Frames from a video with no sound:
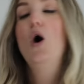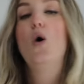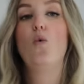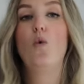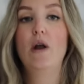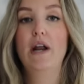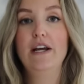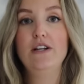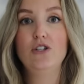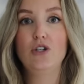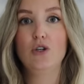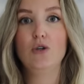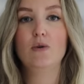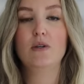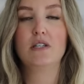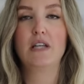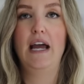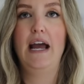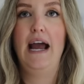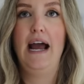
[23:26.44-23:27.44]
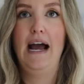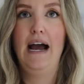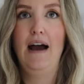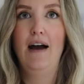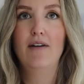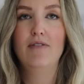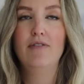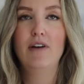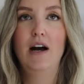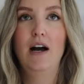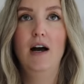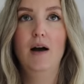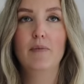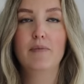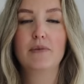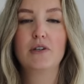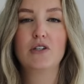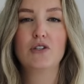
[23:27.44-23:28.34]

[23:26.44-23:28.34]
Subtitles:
what I do is I have,